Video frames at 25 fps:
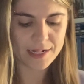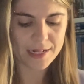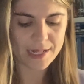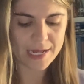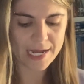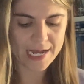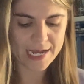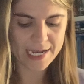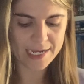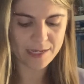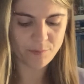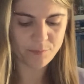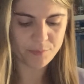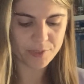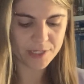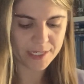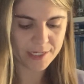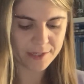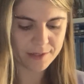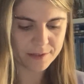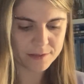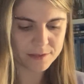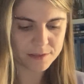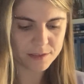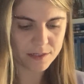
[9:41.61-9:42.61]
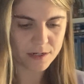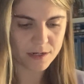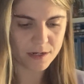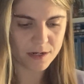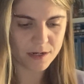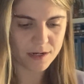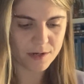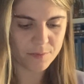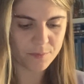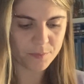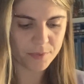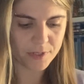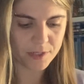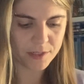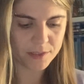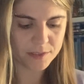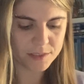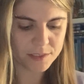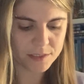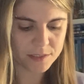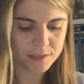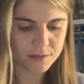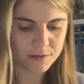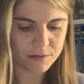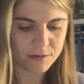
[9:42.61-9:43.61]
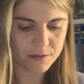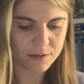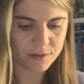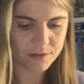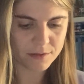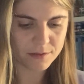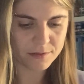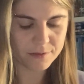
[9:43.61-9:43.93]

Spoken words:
I picked up, let's start